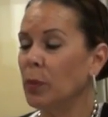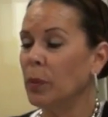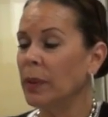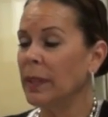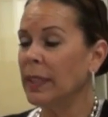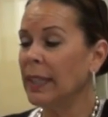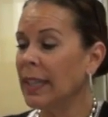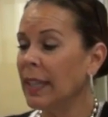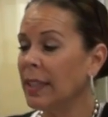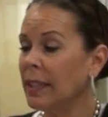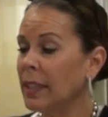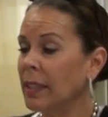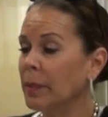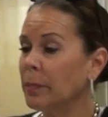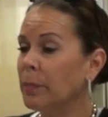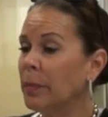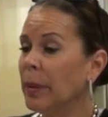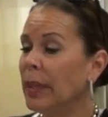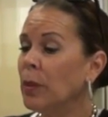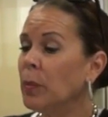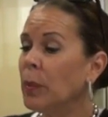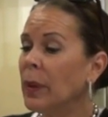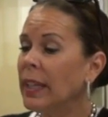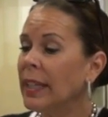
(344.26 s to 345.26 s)
Well, you got the
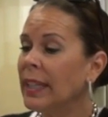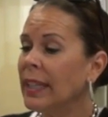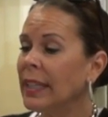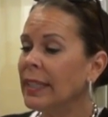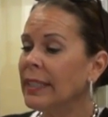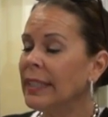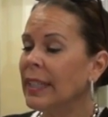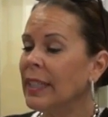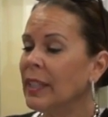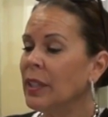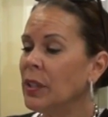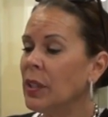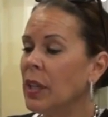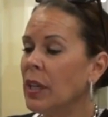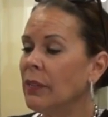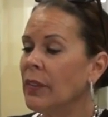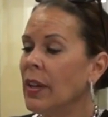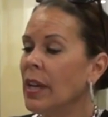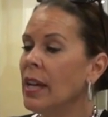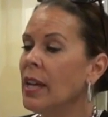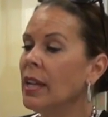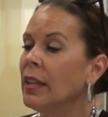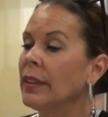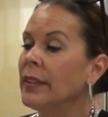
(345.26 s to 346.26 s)
big weekend kicking off,
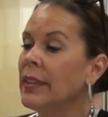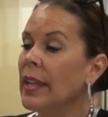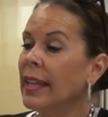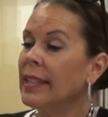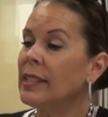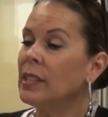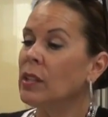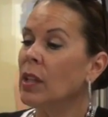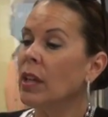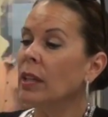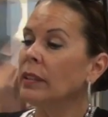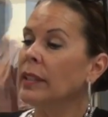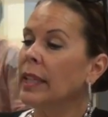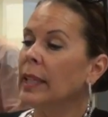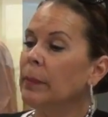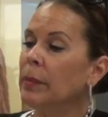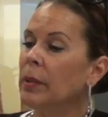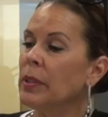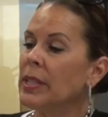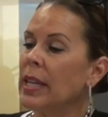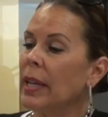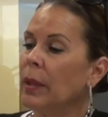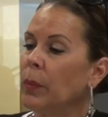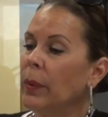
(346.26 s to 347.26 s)
nice long Labor
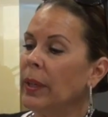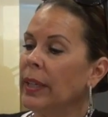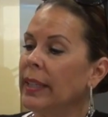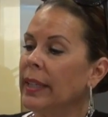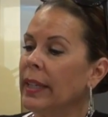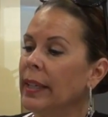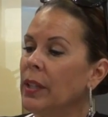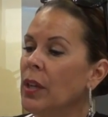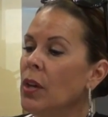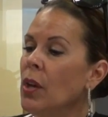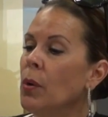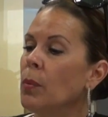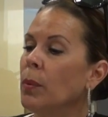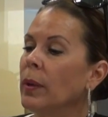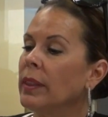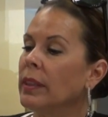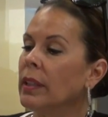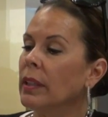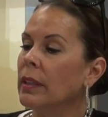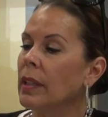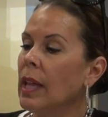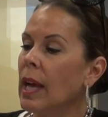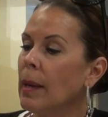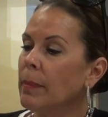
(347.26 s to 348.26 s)
Day weekend with the
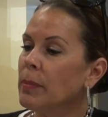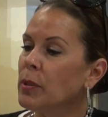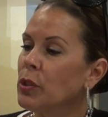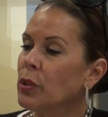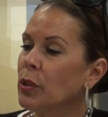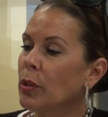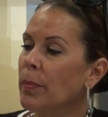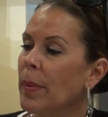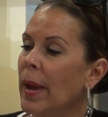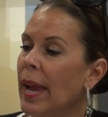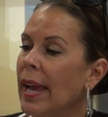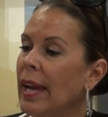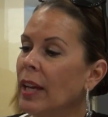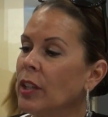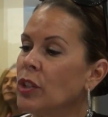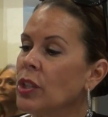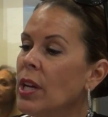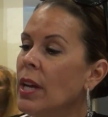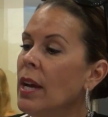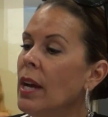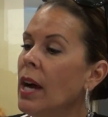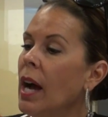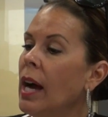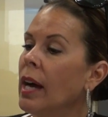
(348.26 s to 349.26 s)
Lobster Bash.
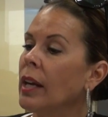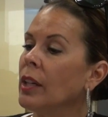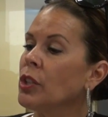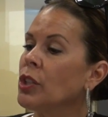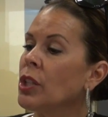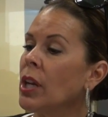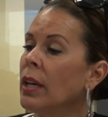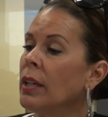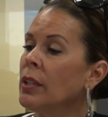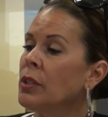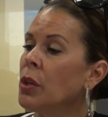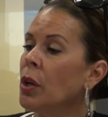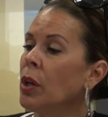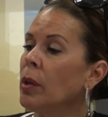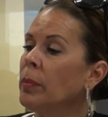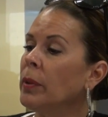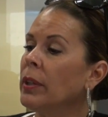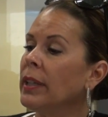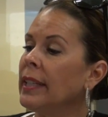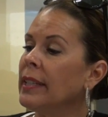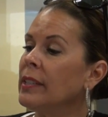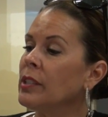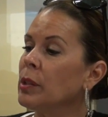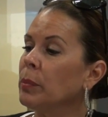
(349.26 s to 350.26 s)
John Talbert,
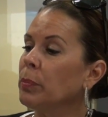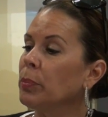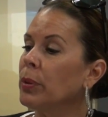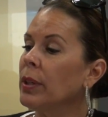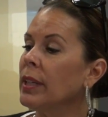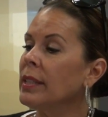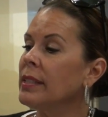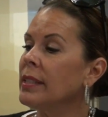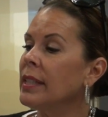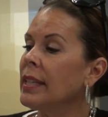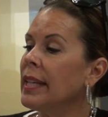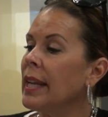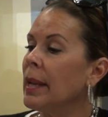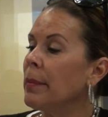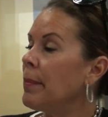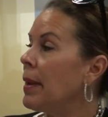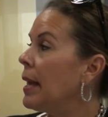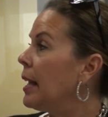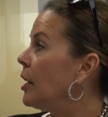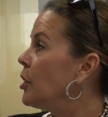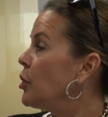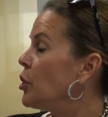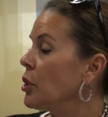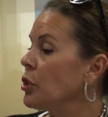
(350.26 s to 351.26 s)
he's the president and
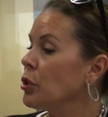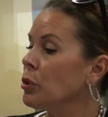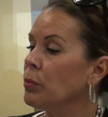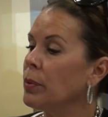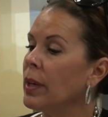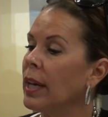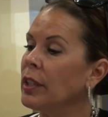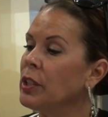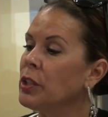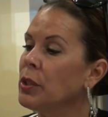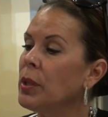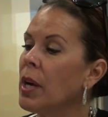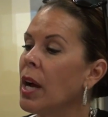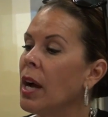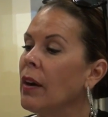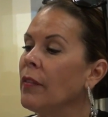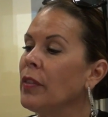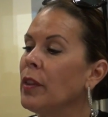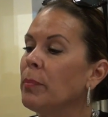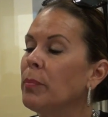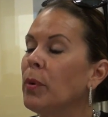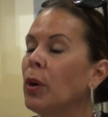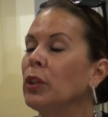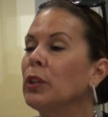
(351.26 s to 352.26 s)
managing director of
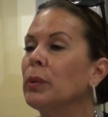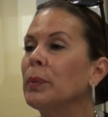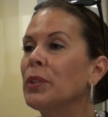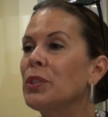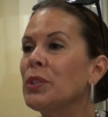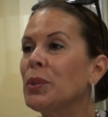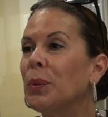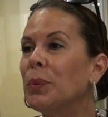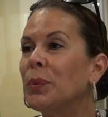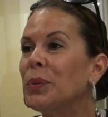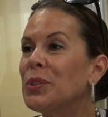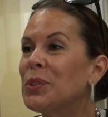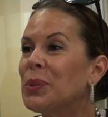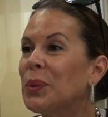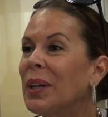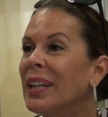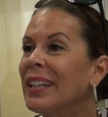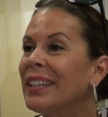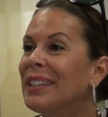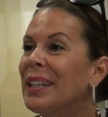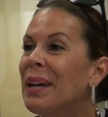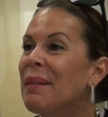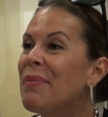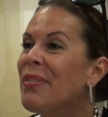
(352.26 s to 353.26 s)
the Boca Raton Resort and
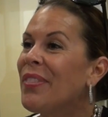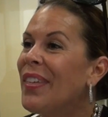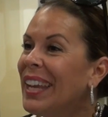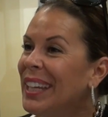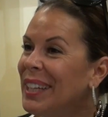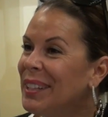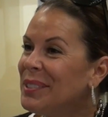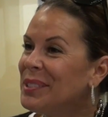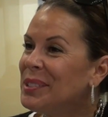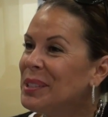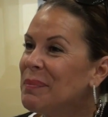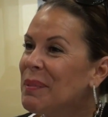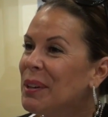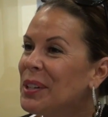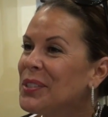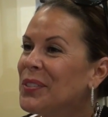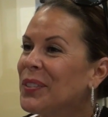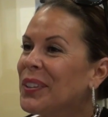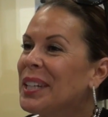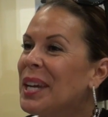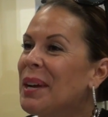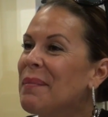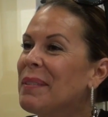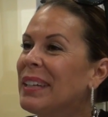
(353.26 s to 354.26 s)
Club. Thank you so much for
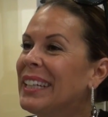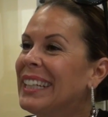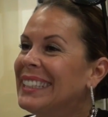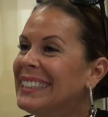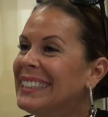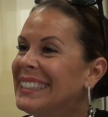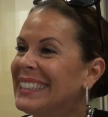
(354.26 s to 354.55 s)
coming in